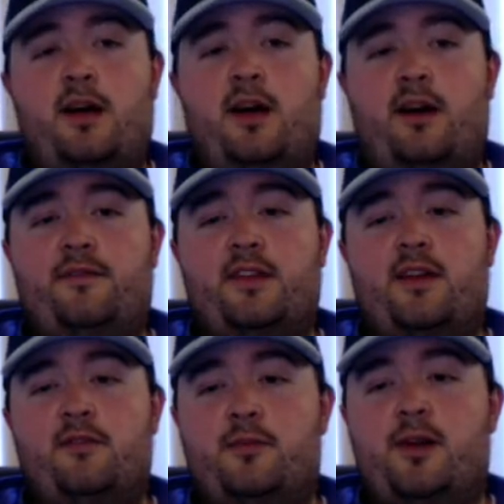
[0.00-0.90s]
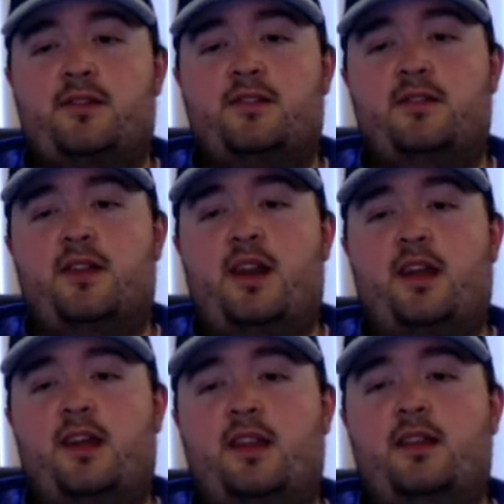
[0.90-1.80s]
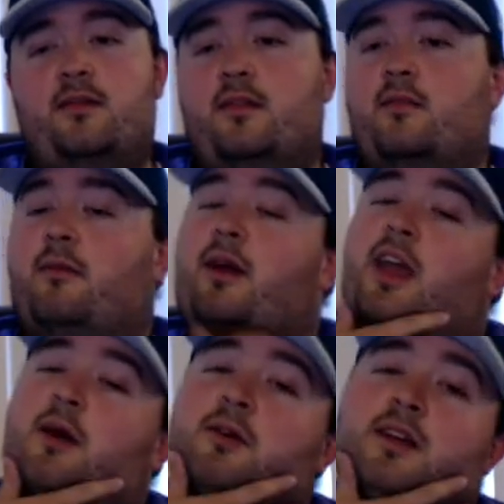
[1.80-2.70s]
I'll have to definitely make sure that I get my camera.